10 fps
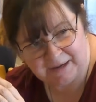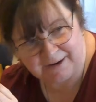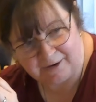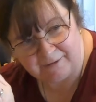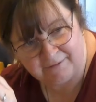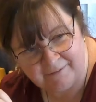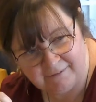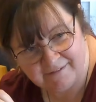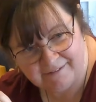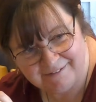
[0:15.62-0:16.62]
been teaching
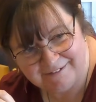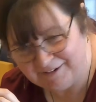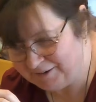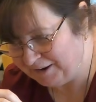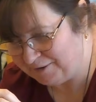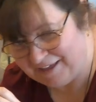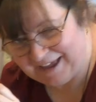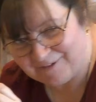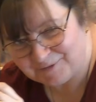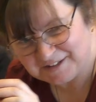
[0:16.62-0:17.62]
craft to the
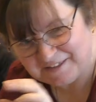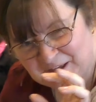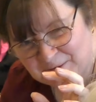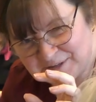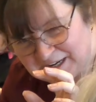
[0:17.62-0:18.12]
guests on board.